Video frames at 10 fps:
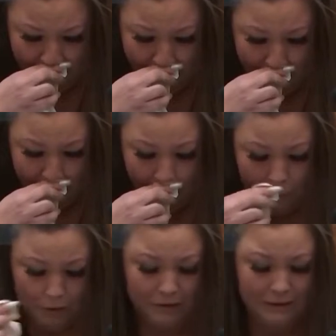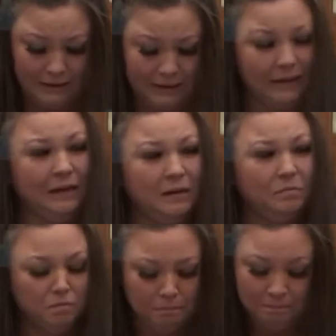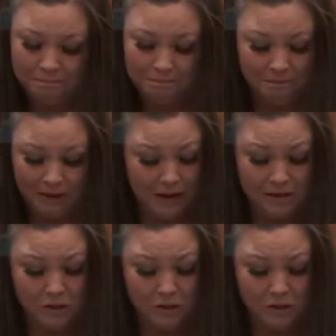I hope you're listening and